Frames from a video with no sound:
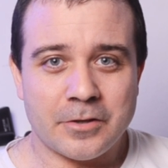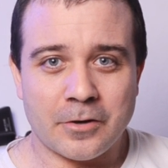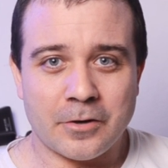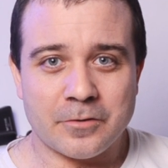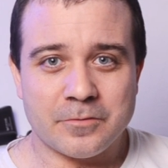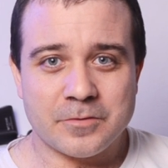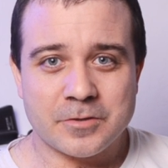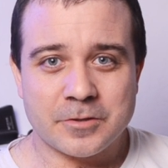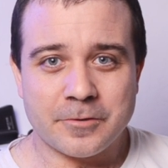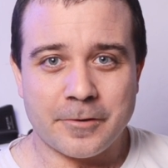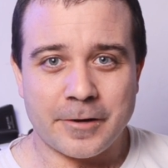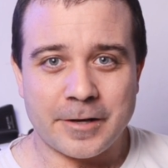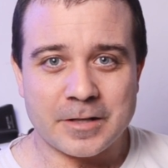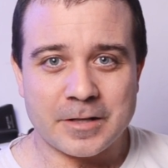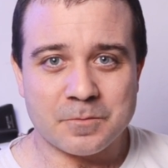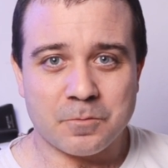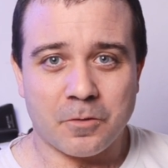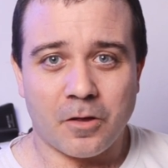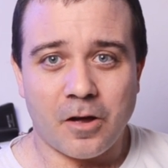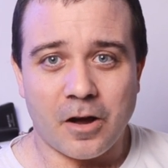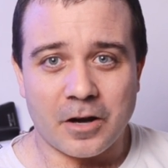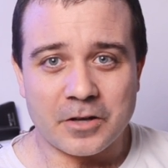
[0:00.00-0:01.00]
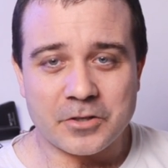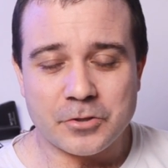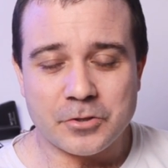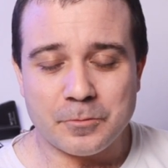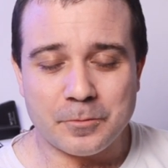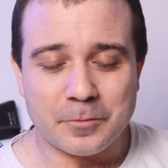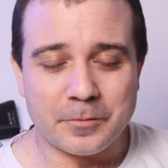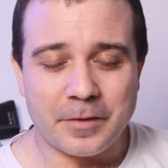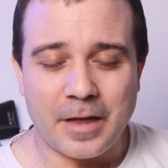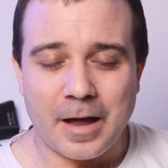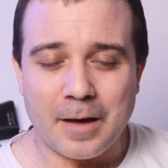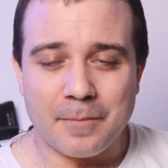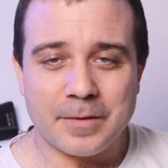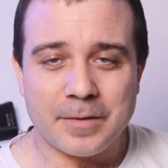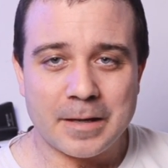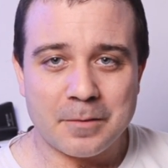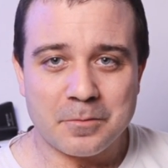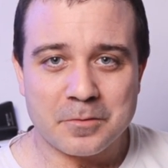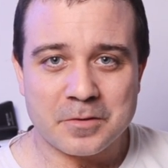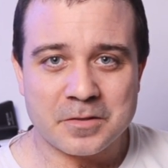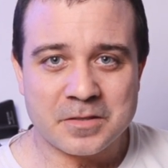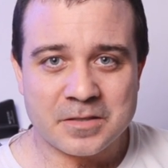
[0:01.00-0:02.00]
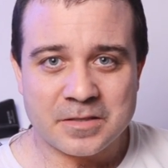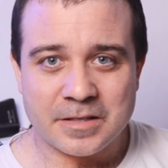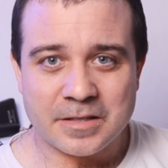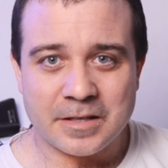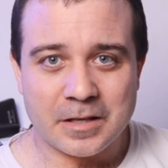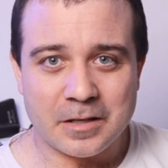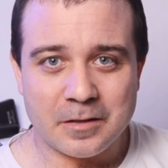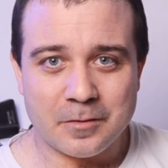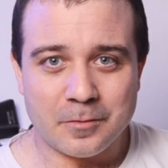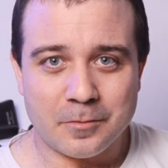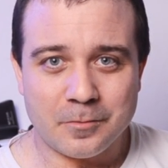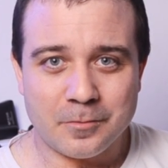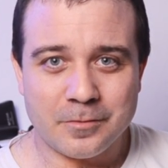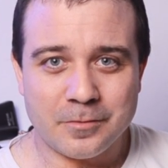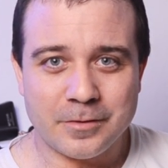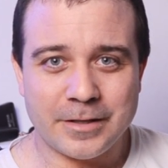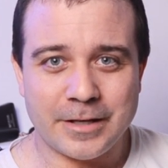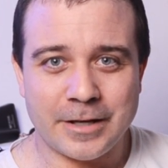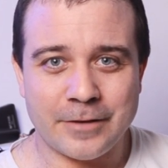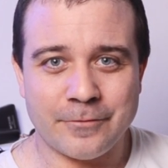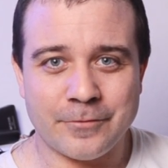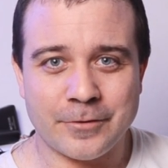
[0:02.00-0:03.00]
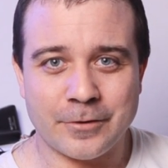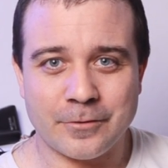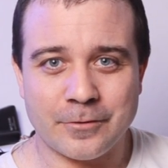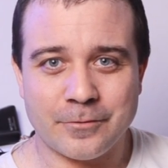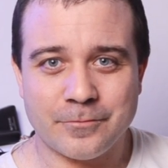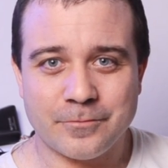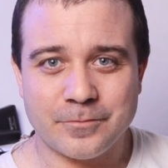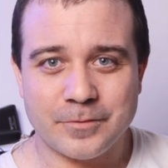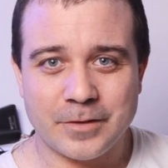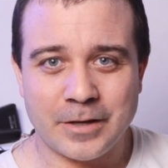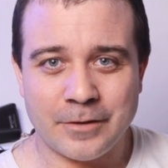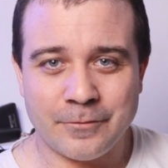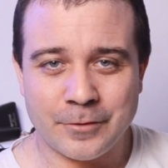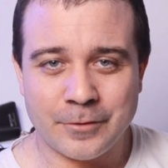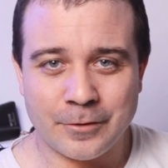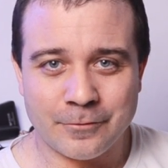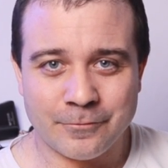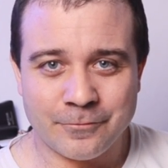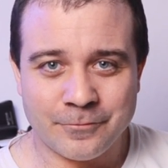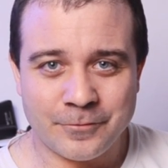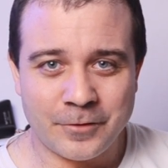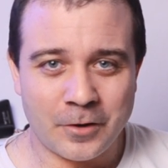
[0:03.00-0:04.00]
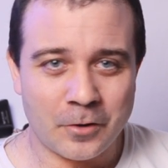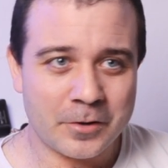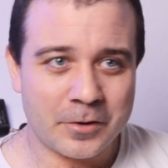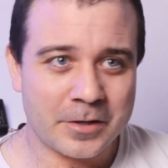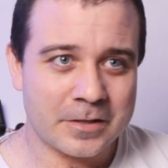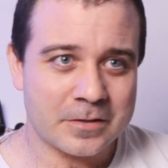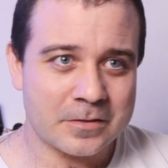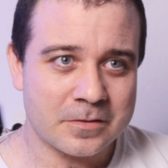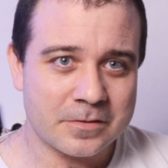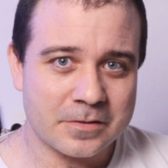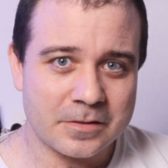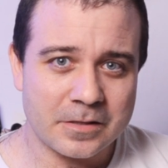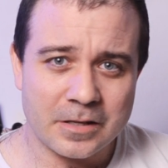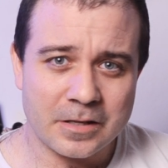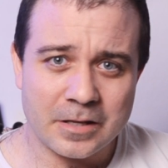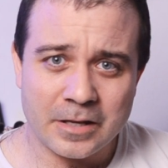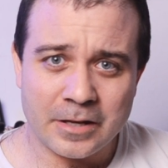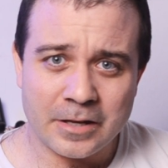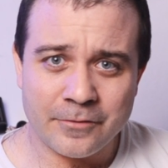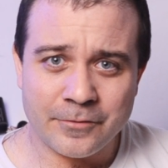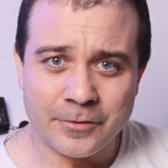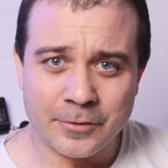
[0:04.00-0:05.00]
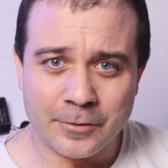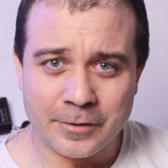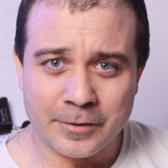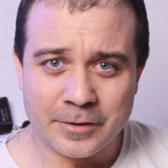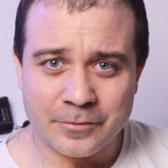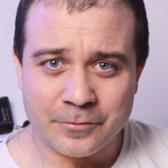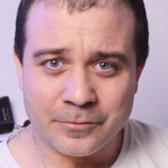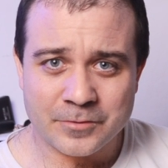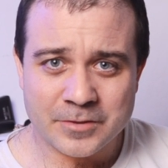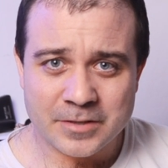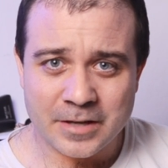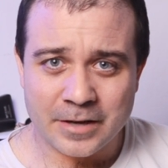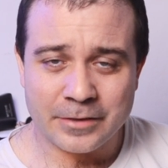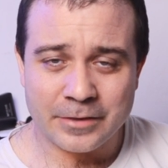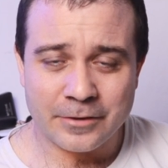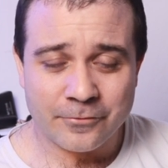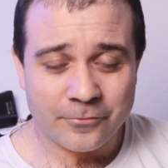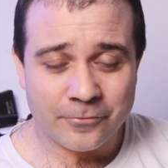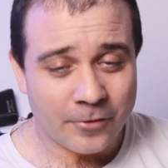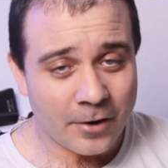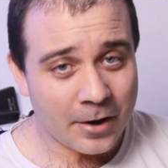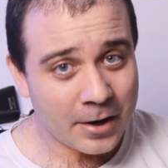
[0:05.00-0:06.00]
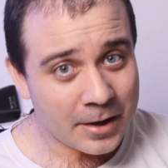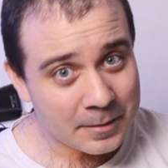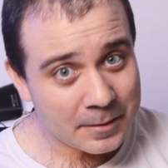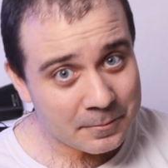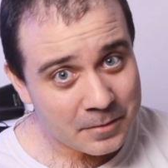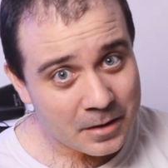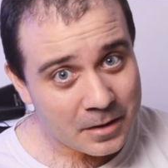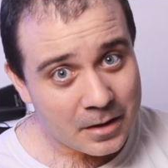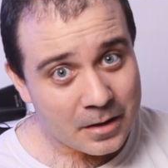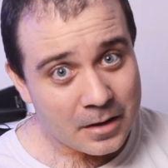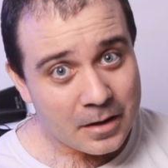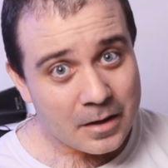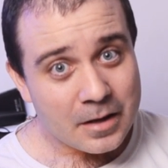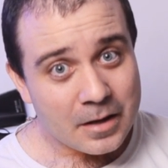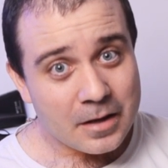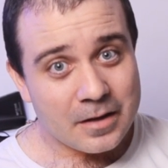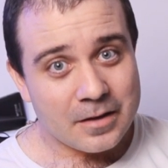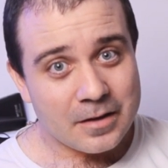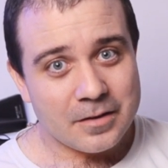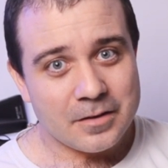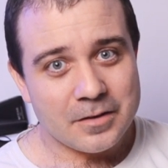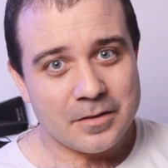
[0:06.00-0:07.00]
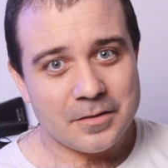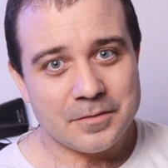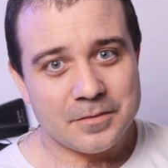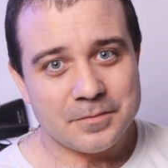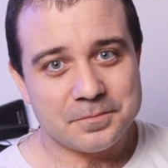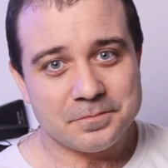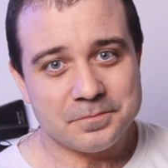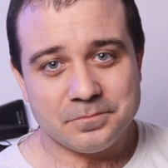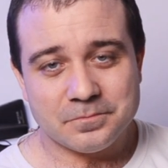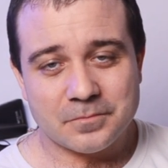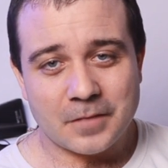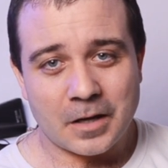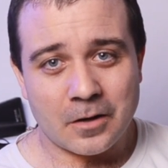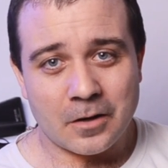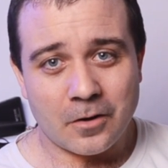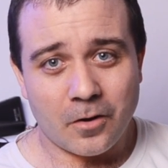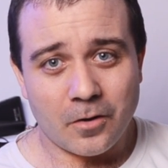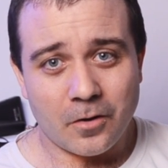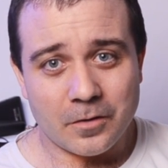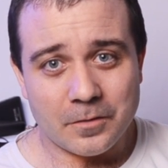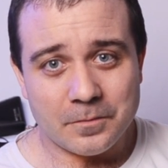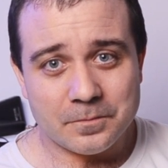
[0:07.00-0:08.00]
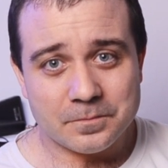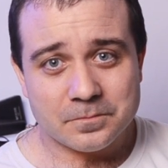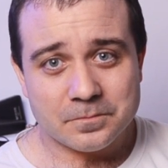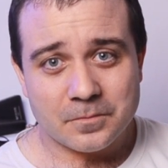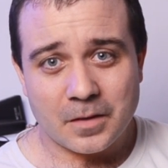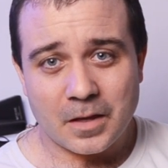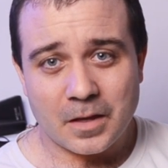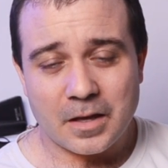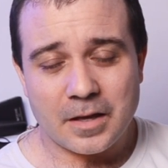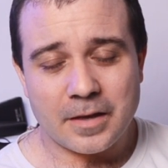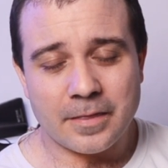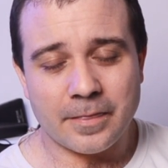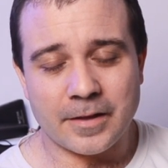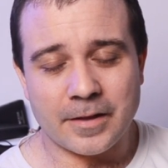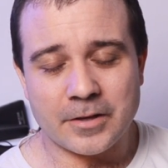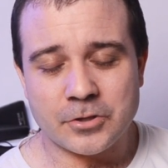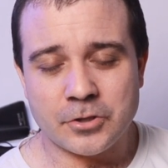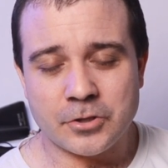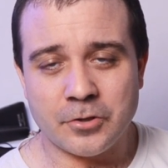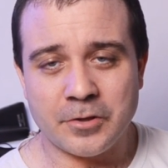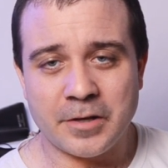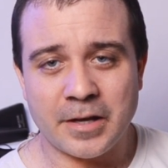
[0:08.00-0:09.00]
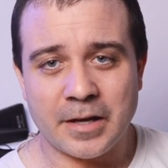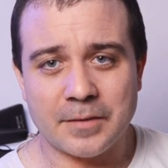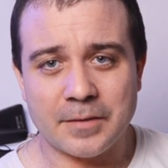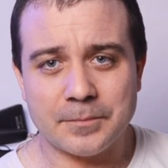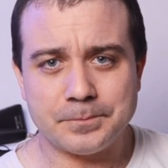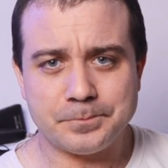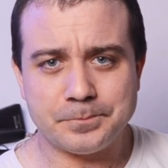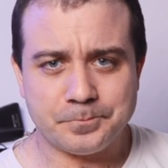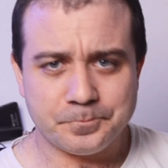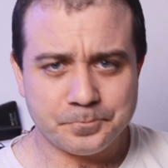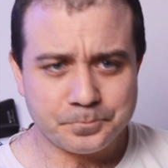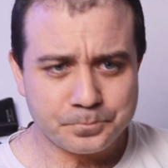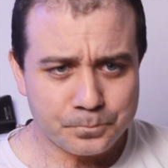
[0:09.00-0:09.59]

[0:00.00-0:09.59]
your screen is blocked. You will not be able to see if you're in focus, if you're inside the frame at all, unless you get